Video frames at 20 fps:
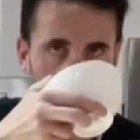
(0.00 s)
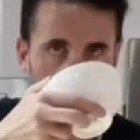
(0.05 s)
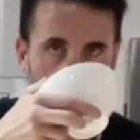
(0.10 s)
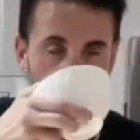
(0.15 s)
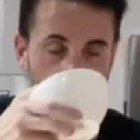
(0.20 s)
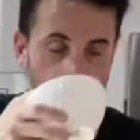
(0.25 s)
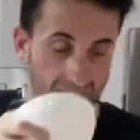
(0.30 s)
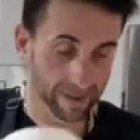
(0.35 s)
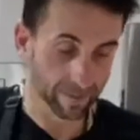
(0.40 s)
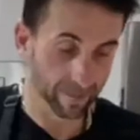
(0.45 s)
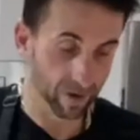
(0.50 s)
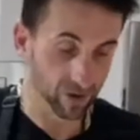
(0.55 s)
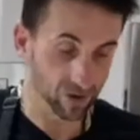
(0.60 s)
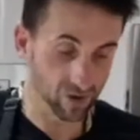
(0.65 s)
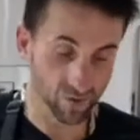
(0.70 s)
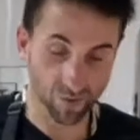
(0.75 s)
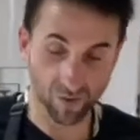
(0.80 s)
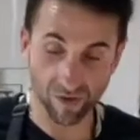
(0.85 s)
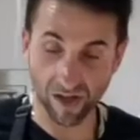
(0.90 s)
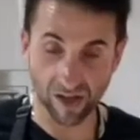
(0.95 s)
It smells
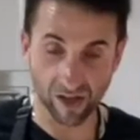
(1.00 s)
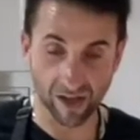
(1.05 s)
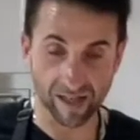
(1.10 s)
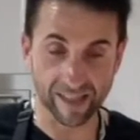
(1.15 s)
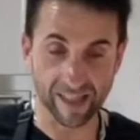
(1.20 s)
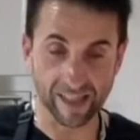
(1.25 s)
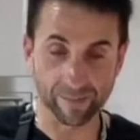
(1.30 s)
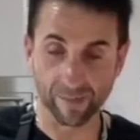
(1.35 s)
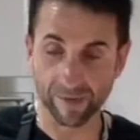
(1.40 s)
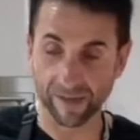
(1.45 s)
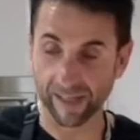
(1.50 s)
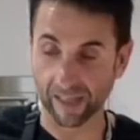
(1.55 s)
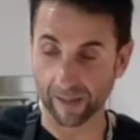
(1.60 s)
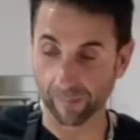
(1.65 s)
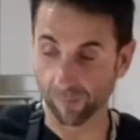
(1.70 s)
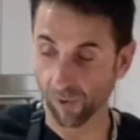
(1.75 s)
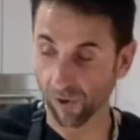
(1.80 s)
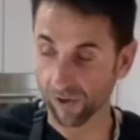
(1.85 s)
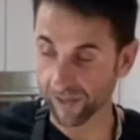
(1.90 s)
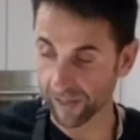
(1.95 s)
really nice, this particular
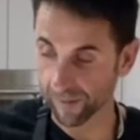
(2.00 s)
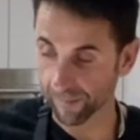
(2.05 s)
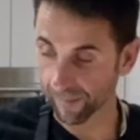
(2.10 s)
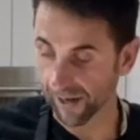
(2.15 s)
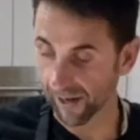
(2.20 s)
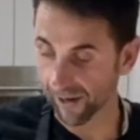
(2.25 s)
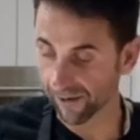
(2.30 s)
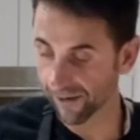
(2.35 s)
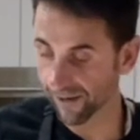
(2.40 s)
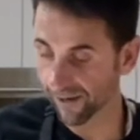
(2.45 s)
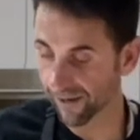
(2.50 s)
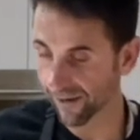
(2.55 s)
protein powder.